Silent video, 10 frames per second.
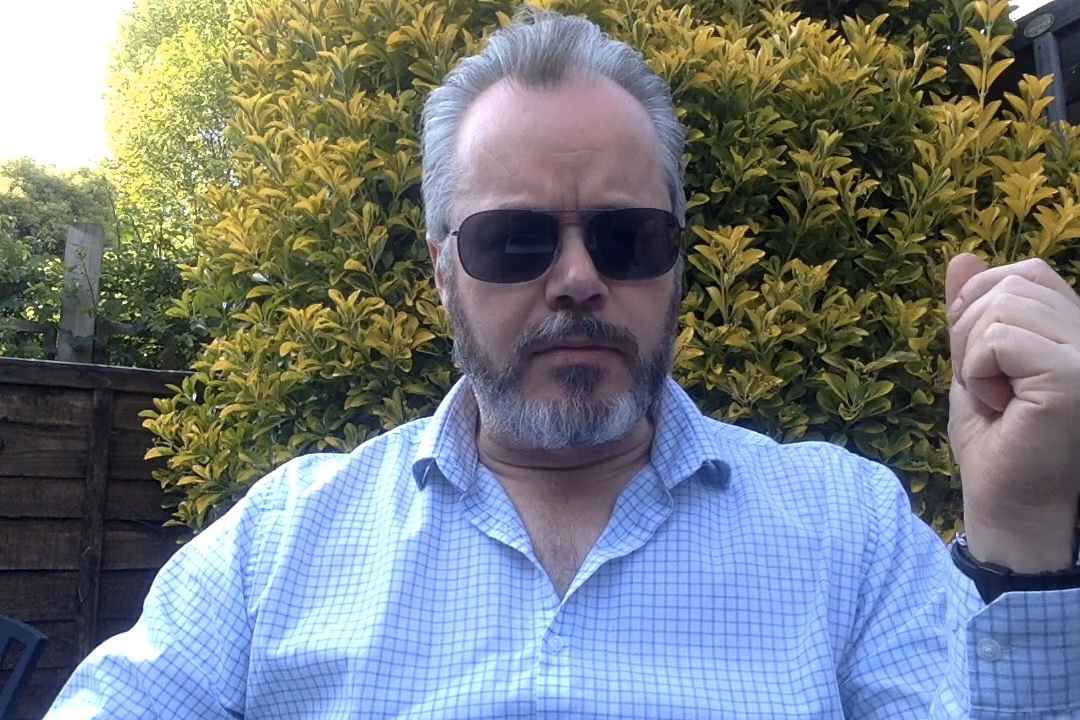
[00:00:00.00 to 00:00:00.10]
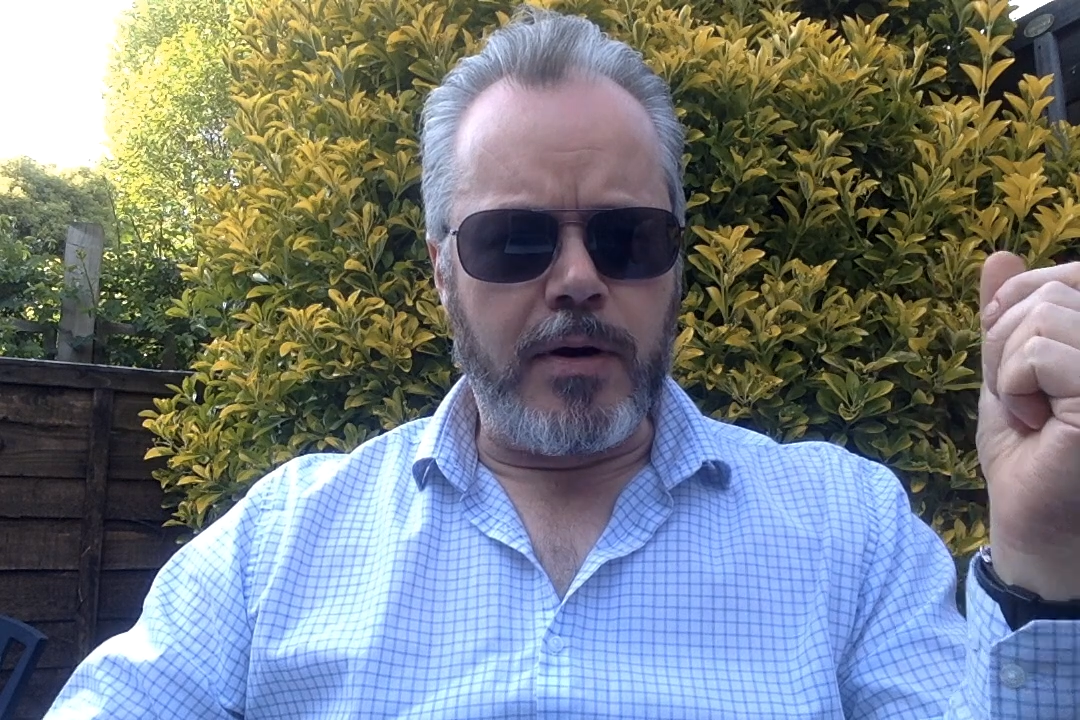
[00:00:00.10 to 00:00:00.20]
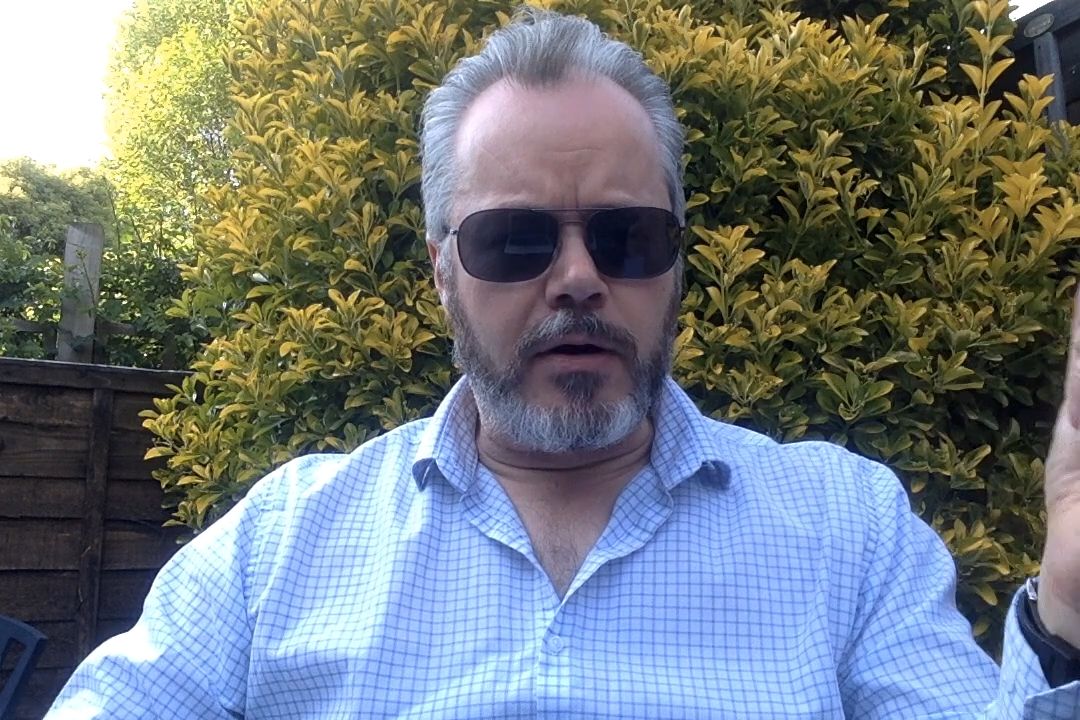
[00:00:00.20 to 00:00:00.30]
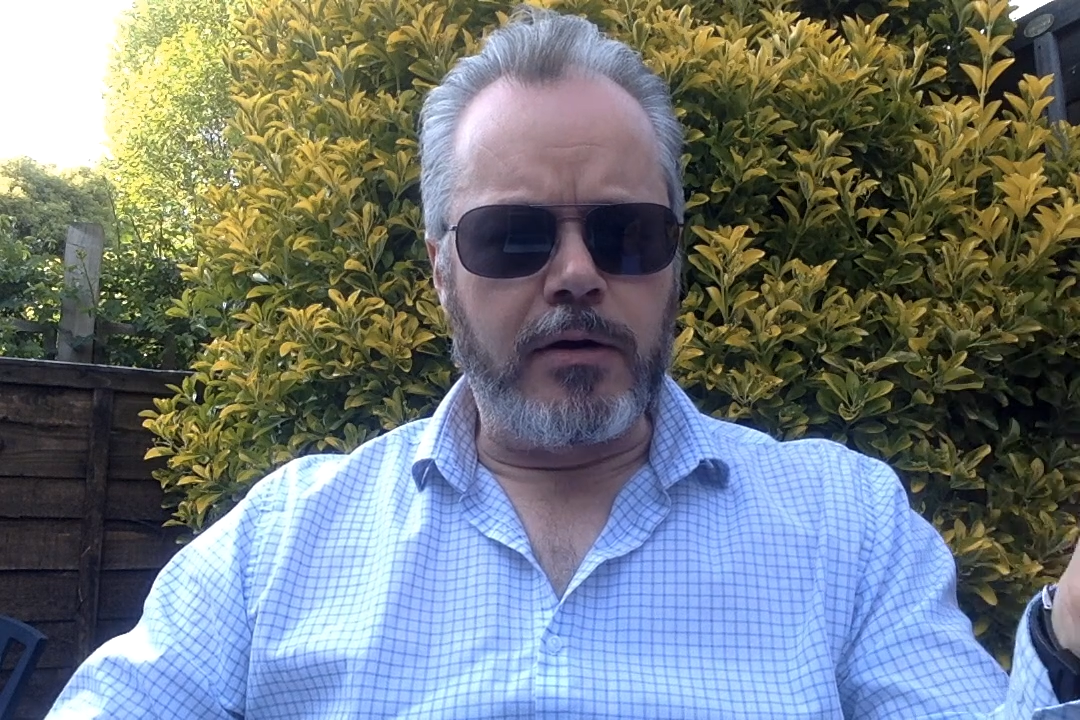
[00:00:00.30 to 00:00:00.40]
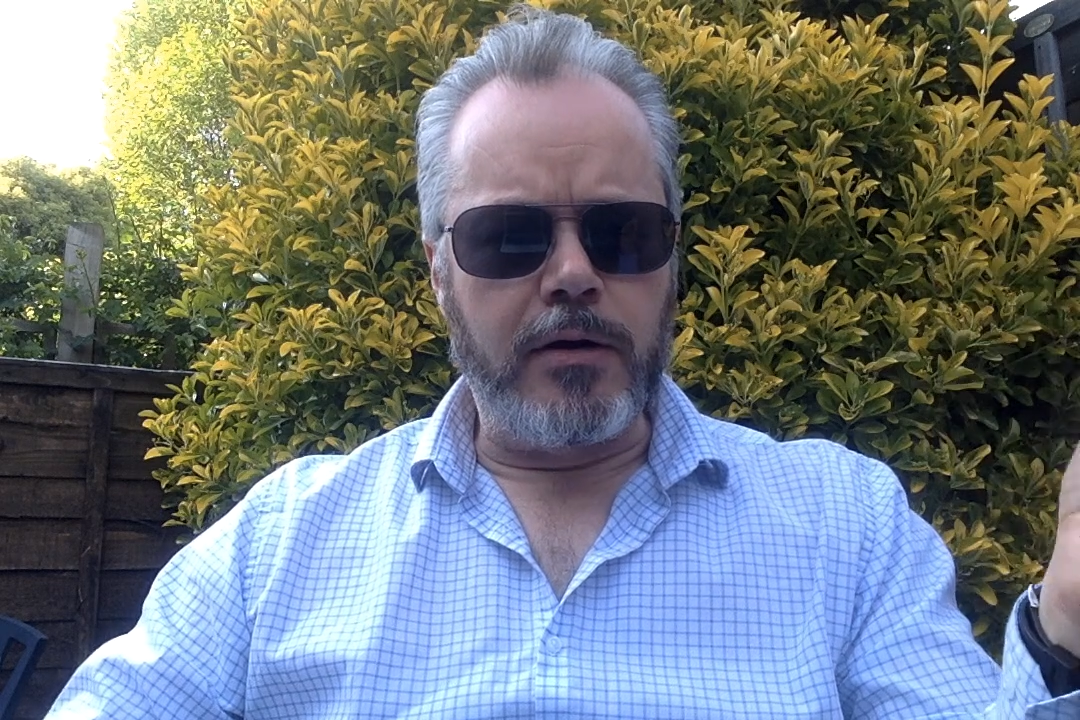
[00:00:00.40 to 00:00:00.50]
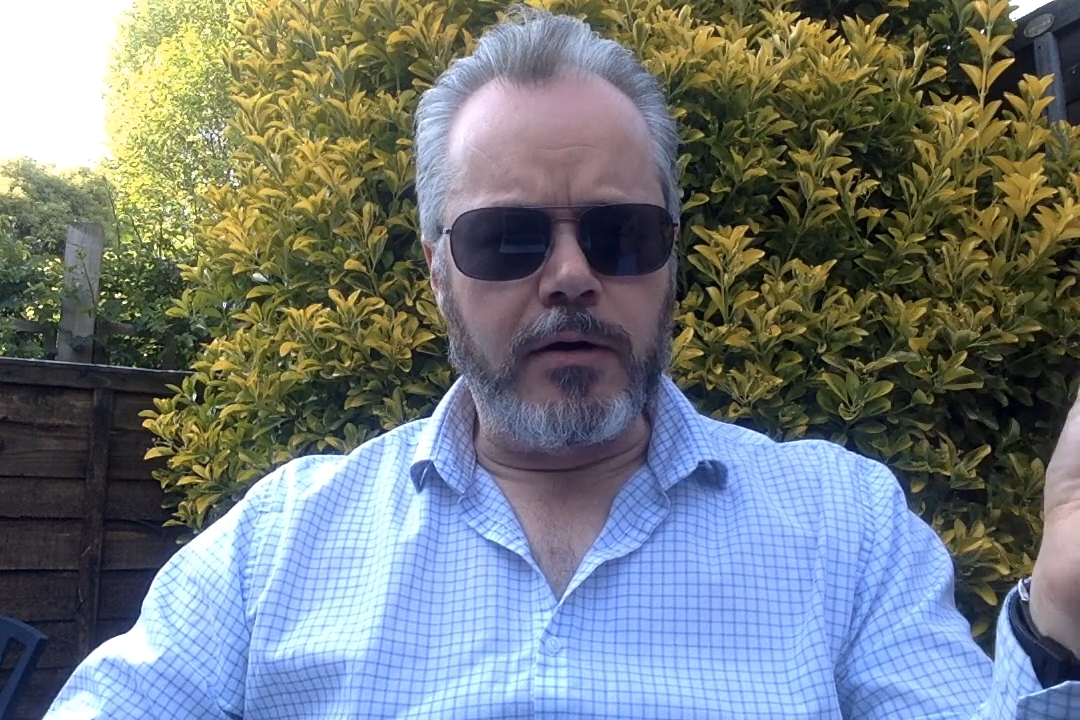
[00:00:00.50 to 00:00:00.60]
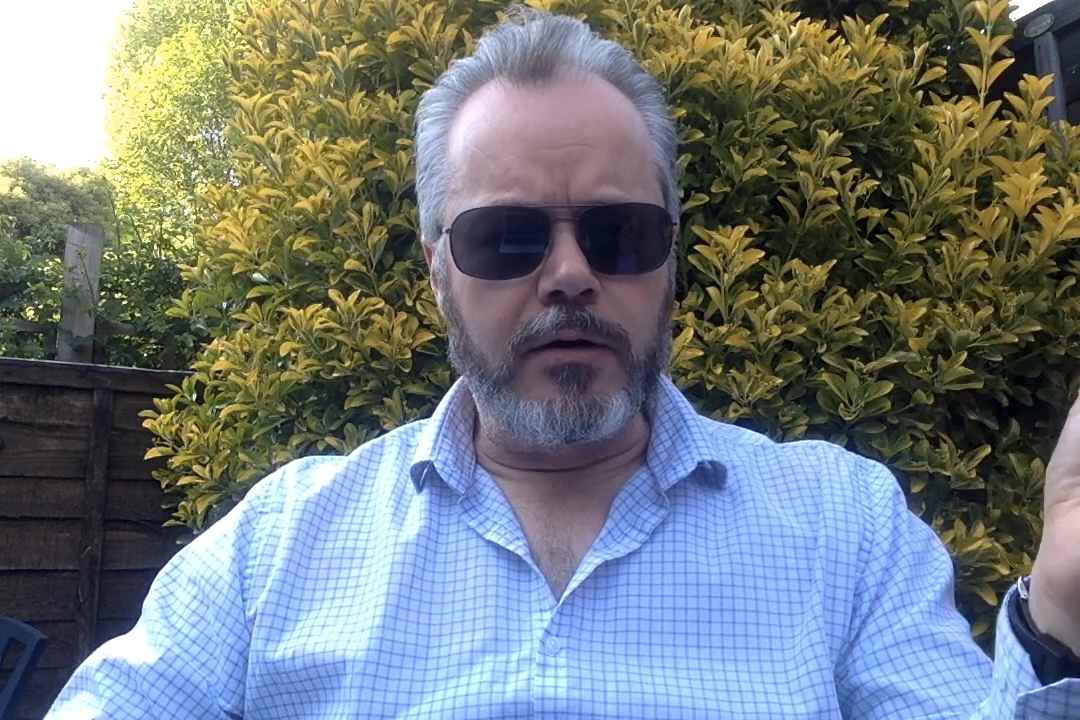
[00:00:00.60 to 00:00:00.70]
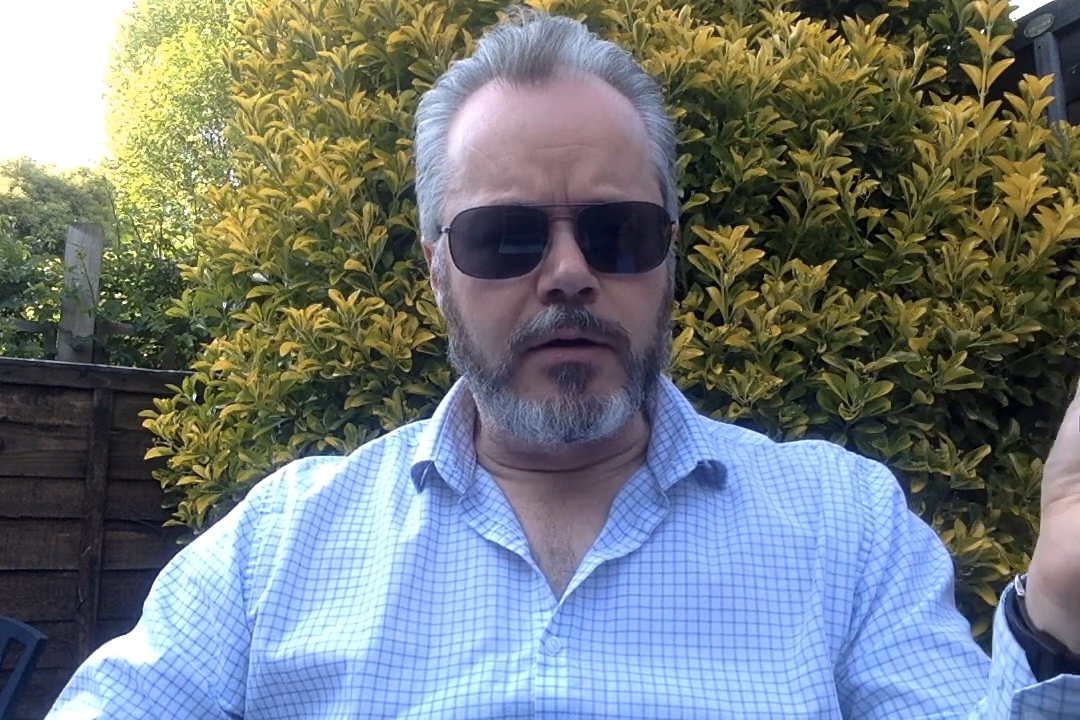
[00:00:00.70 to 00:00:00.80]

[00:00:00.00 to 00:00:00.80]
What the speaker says: America,